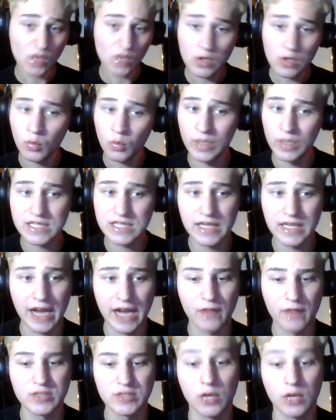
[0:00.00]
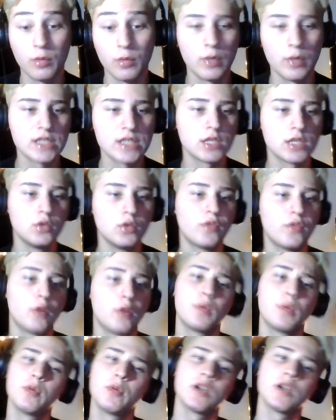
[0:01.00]
Went to the Eiffel Tower. We went to Louvre.
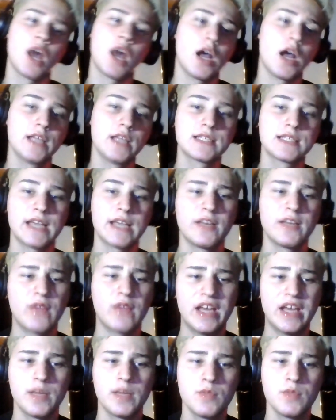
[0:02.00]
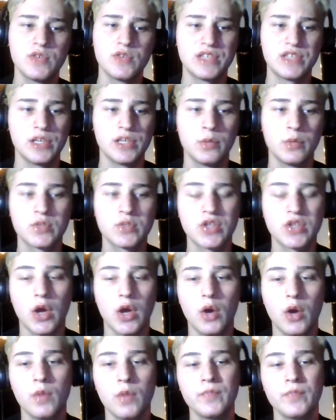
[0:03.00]
We were not inside of any museums though.